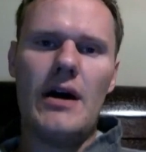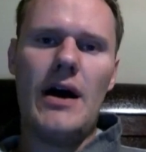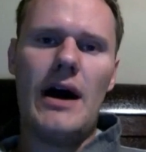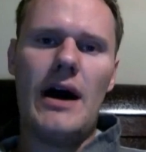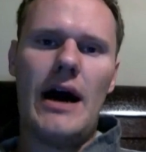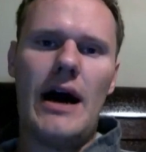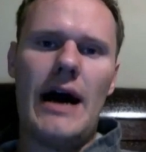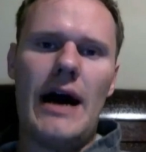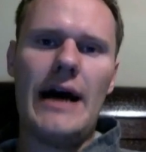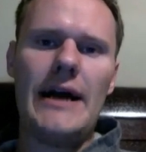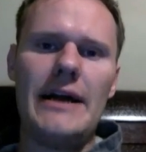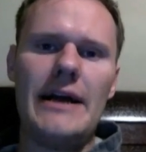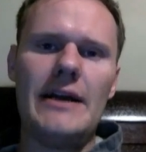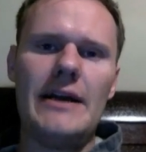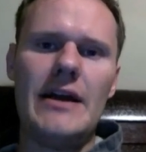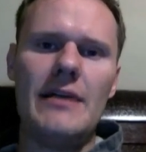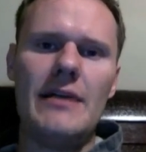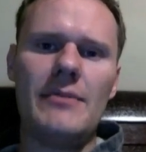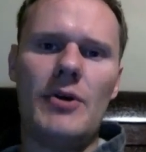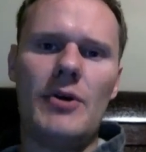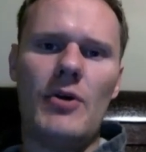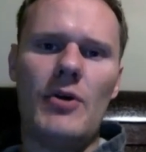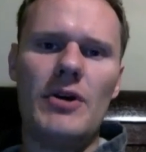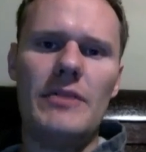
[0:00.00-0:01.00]
I
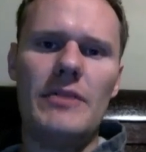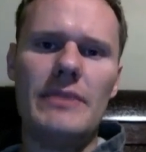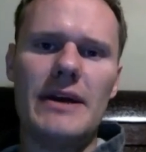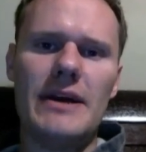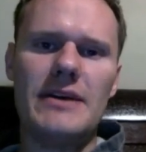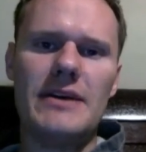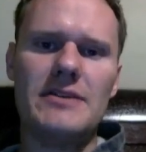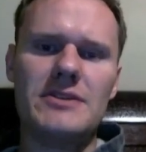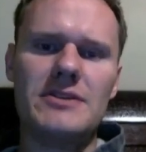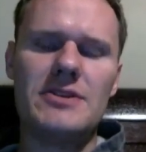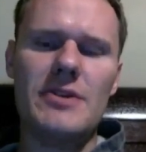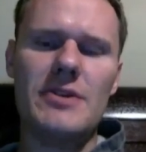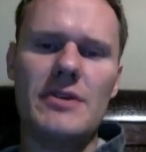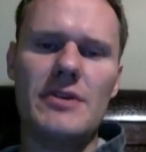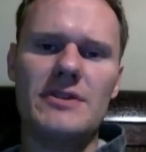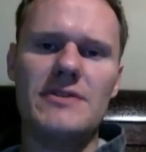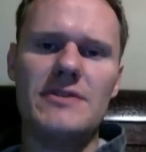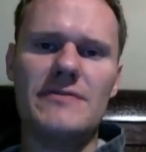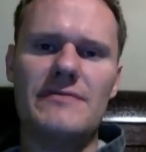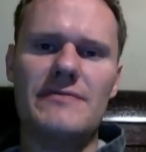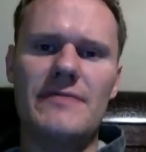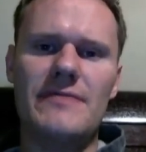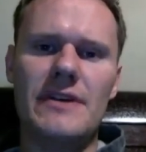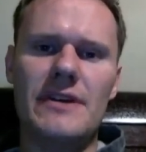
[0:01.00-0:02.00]
am going to make a series
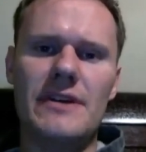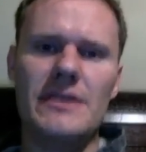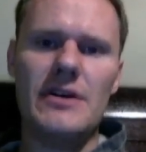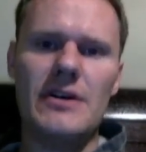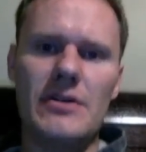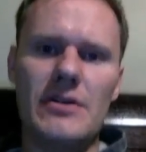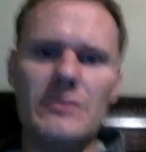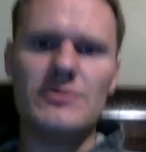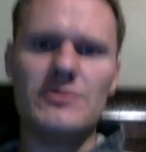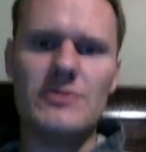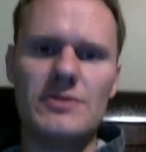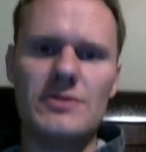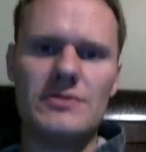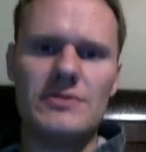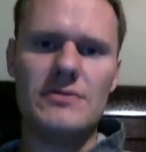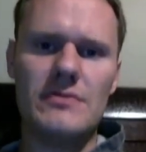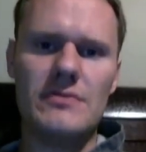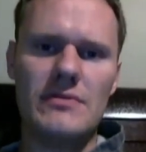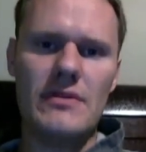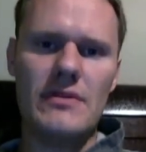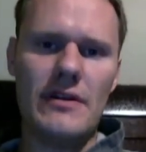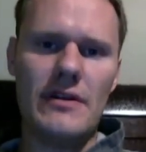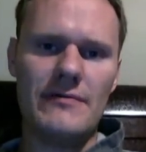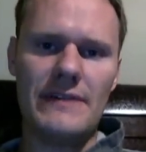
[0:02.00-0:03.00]
of videos,
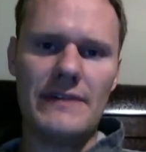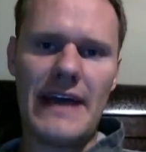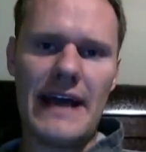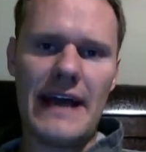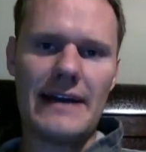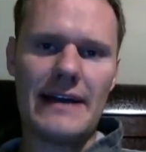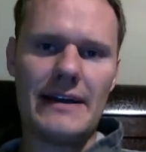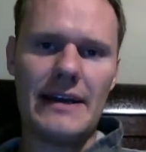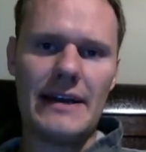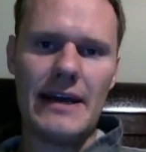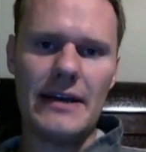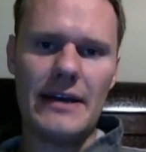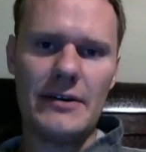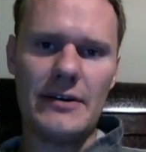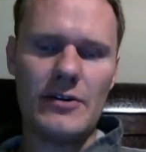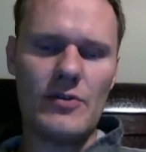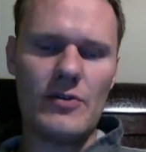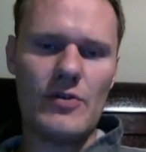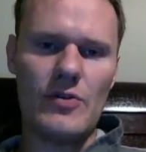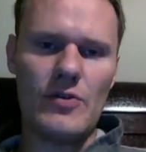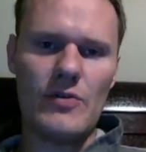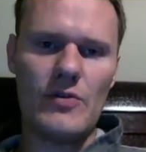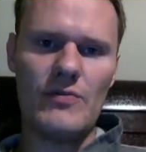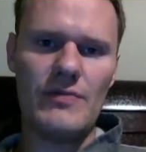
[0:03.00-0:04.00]
of
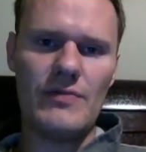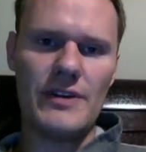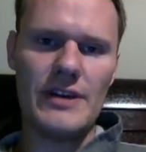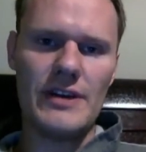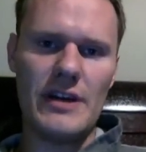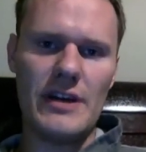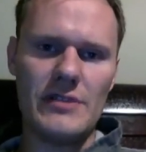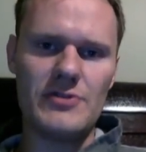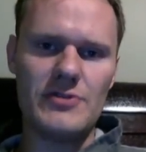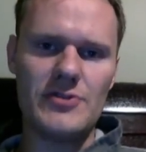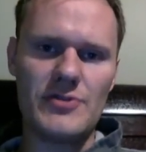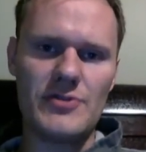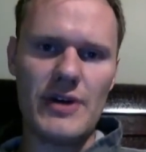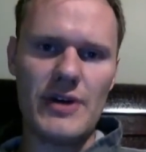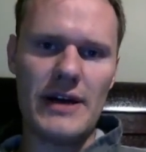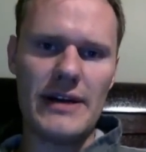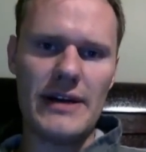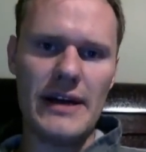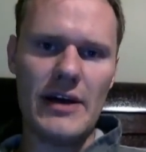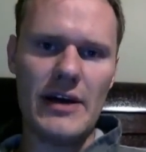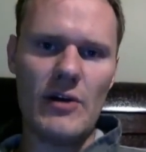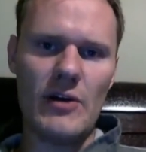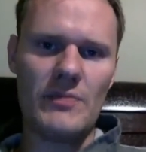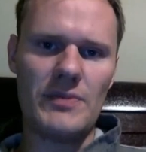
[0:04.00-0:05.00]
catechetical videos, trying
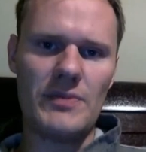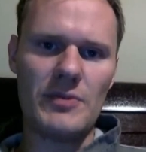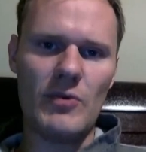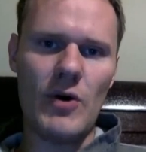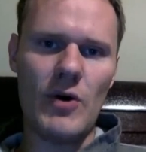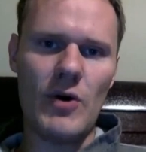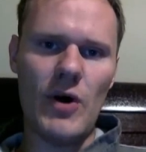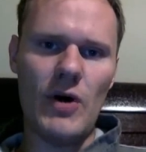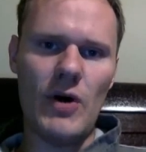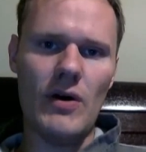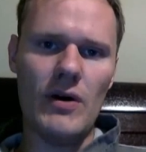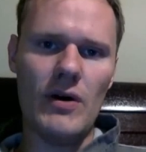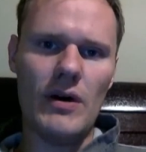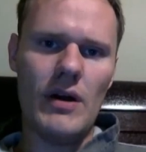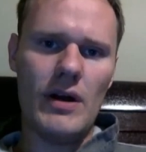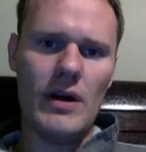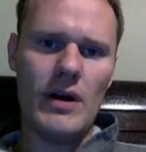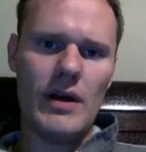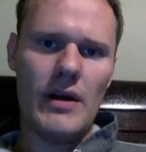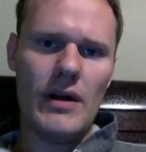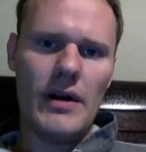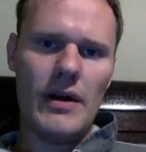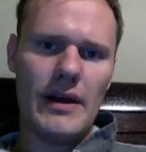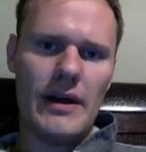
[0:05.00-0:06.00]
to help you all
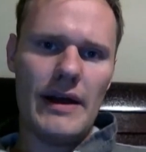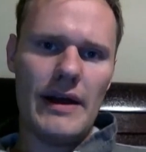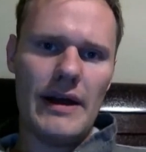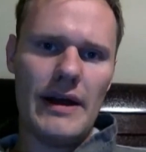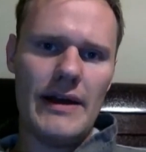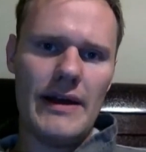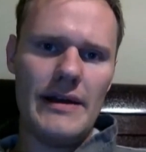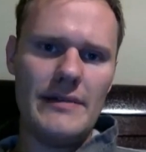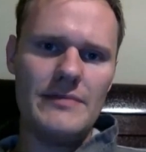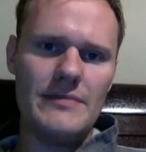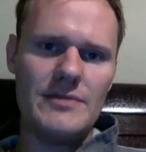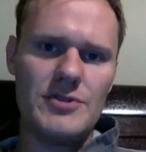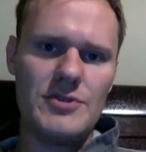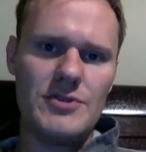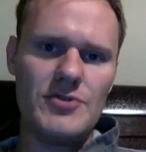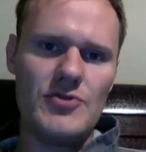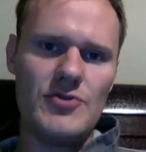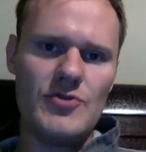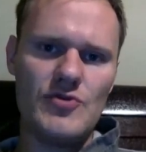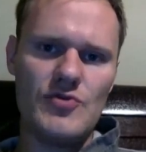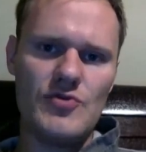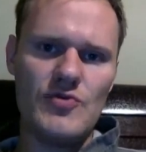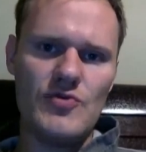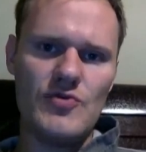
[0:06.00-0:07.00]
and
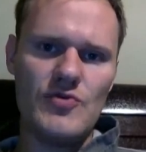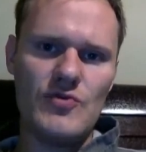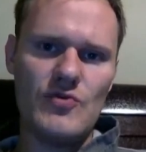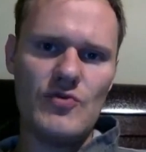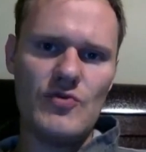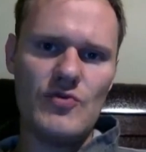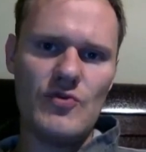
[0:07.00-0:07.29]
to